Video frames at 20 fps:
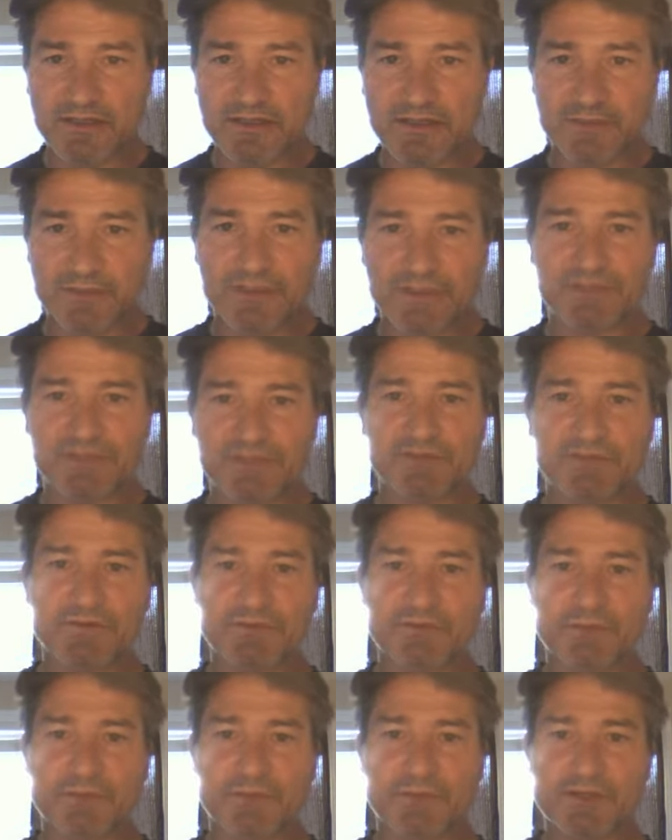But to
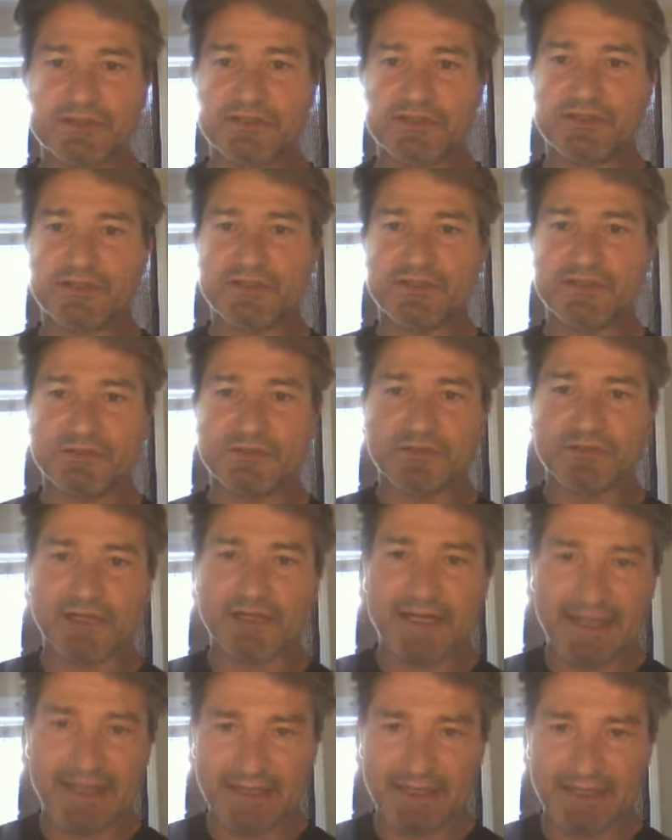persecute
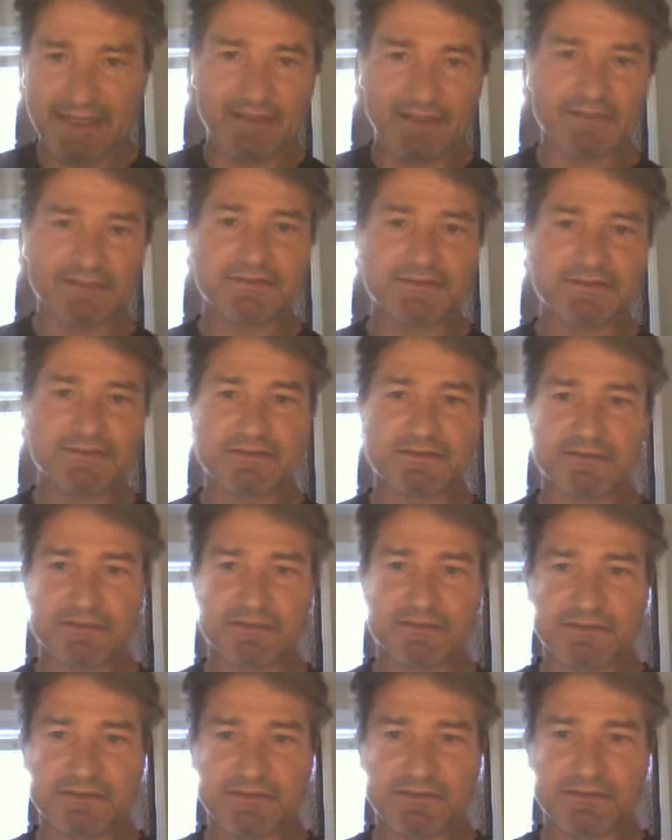an atheist
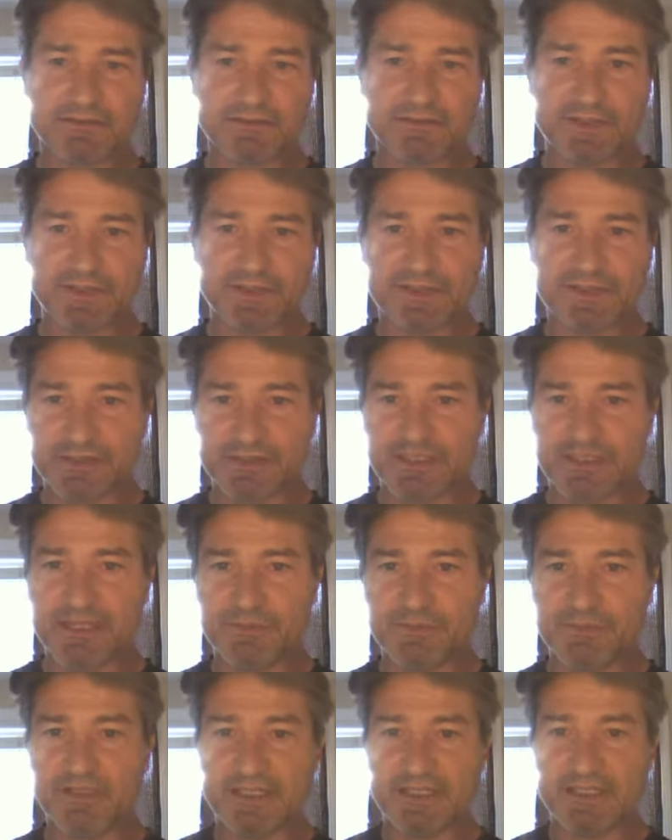because he
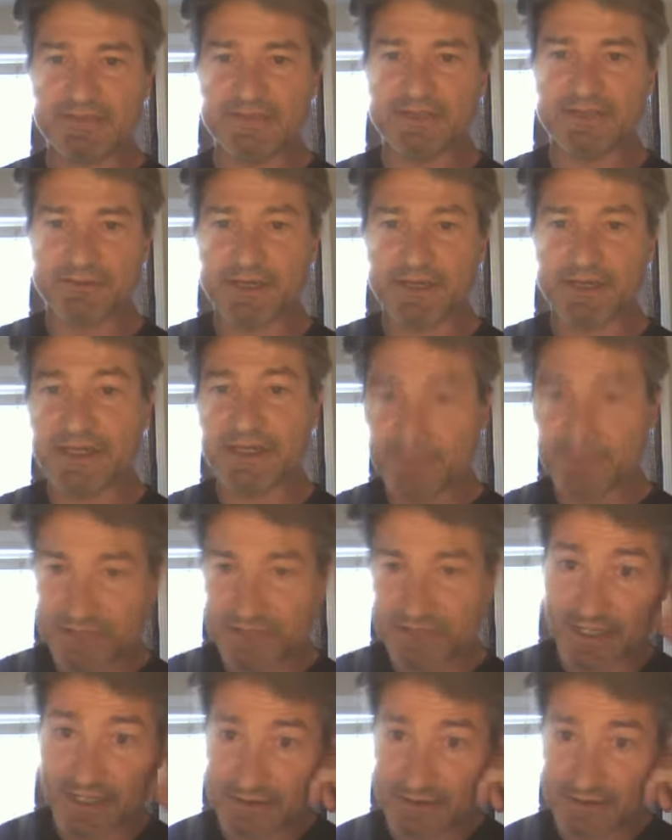believes in random
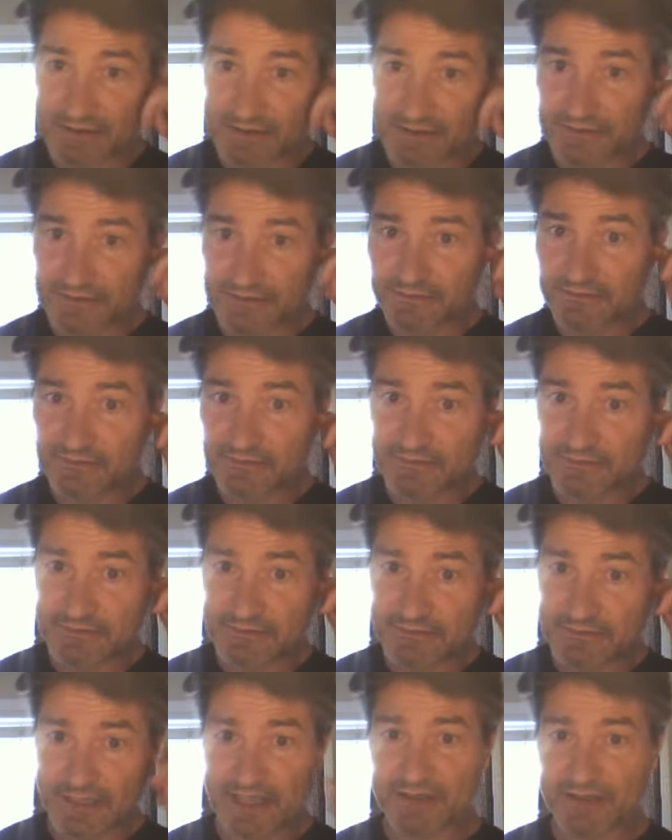chance,
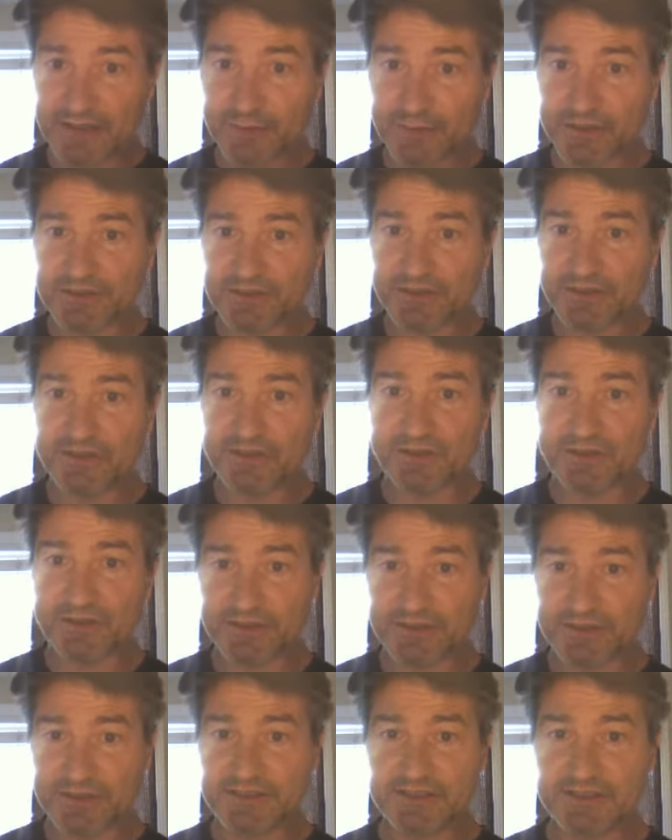and to persecute a
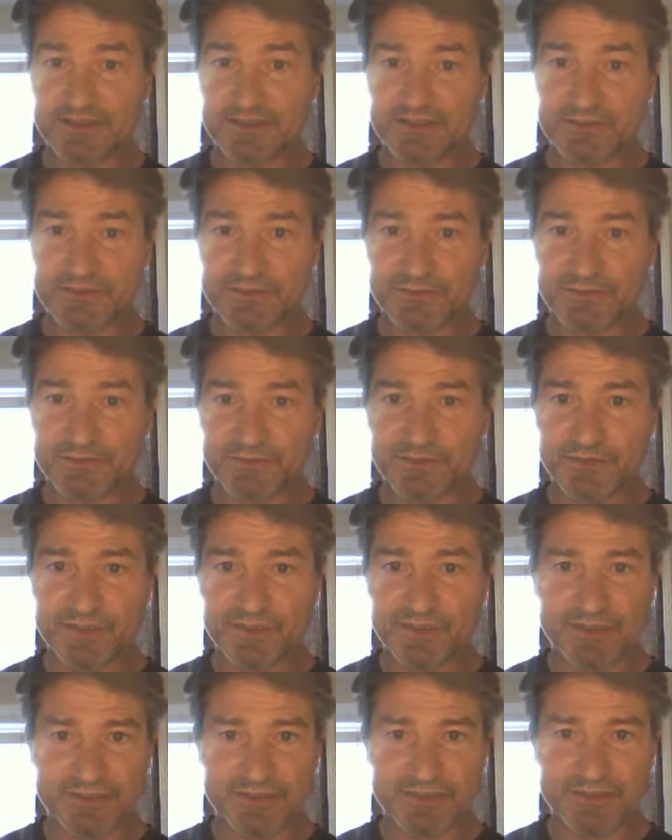Christian
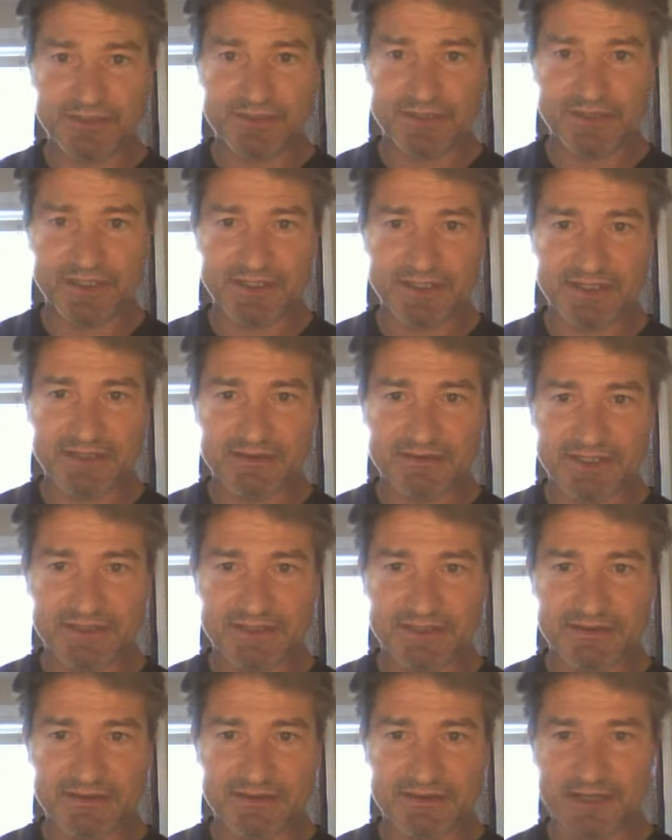because he believes
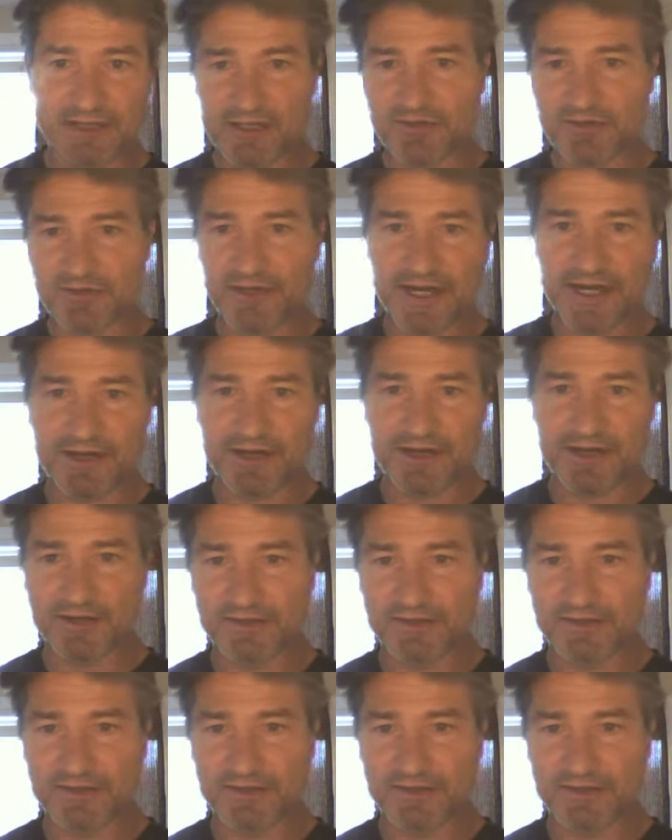in a creator,